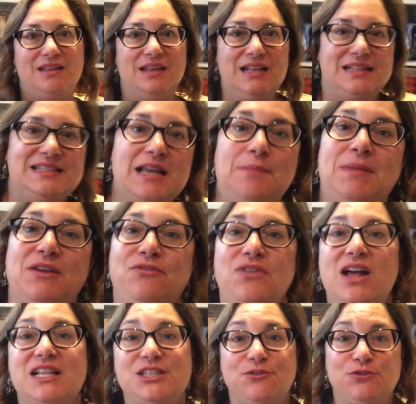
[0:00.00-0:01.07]
it's not my
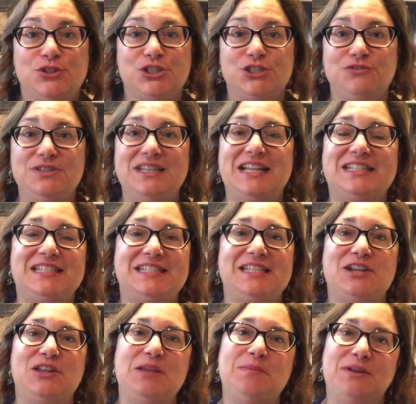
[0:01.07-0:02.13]
Flossiversary
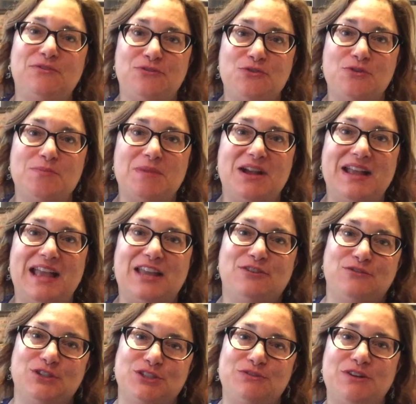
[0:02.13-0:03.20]
necessarily, but for my
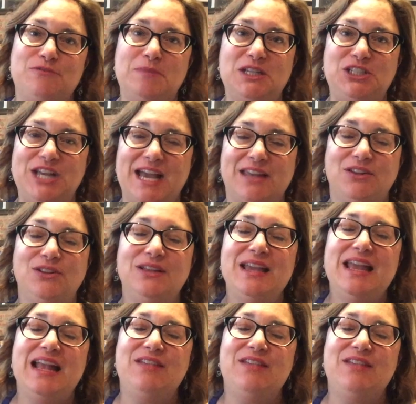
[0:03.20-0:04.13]
anniversary of my channel,